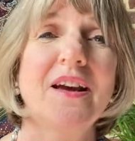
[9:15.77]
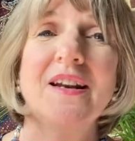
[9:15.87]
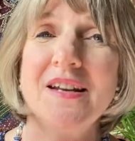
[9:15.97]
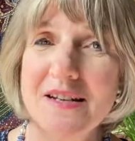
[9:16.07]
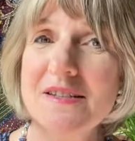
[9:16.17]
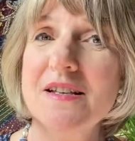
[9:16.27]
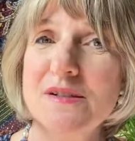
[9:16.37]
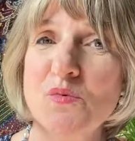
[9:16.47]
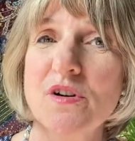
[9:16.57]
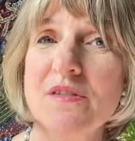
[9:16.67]
And is
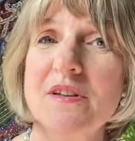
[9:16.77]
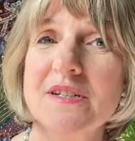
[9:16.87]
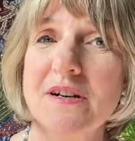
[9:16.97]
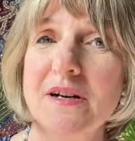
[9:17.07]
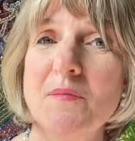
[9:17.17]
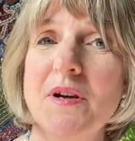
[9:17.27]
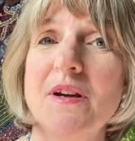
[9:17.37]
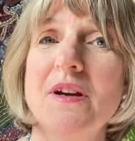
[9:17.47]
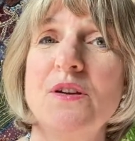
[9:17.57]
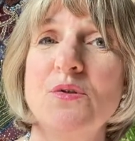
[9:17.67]
this worth the time
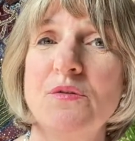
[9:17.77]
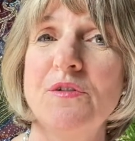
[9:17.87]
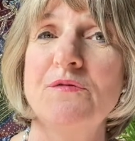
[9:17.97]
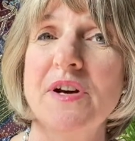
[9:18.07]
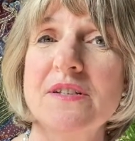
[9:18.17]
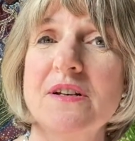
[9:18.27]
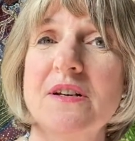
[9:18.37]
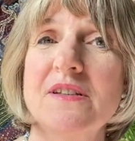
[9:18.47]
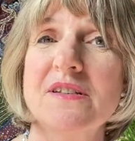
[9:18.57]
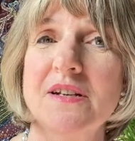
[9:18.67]
you have invested
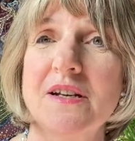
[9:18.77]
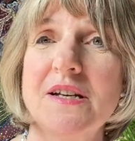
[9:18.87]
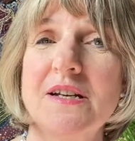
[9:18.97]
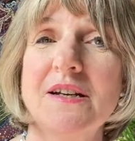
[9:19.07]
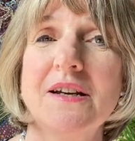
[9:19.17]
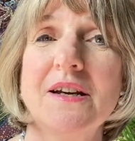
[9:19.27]
in study?